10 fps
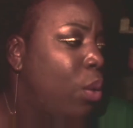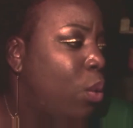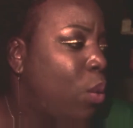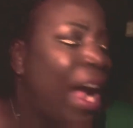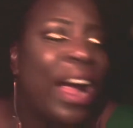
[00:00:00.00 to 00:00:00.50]

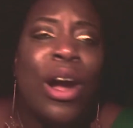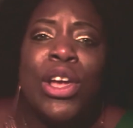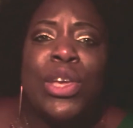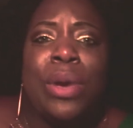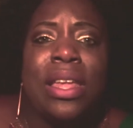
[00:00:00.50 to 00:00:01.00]
Why
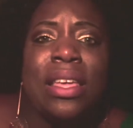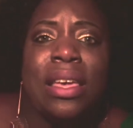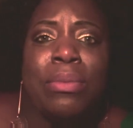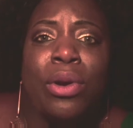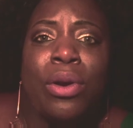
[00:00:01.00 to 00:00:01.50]
are you hitting
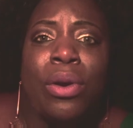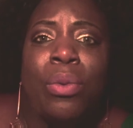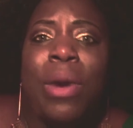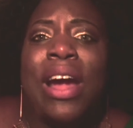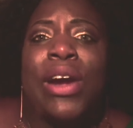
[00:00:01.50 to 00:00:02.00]
him, girl?
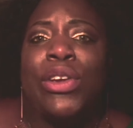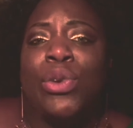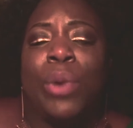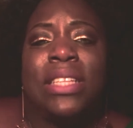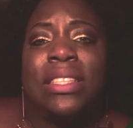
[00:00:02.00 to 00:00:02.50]
Why are
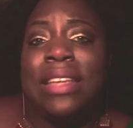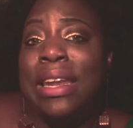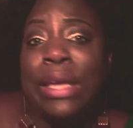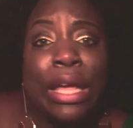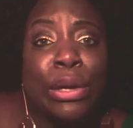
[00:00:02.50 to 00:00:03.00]
you wasting
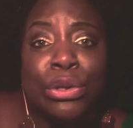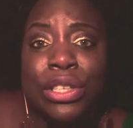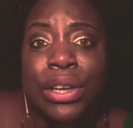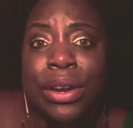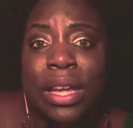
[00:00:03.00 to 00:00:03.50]
any
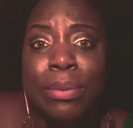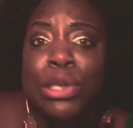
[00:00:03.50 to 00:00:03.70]
energy on him?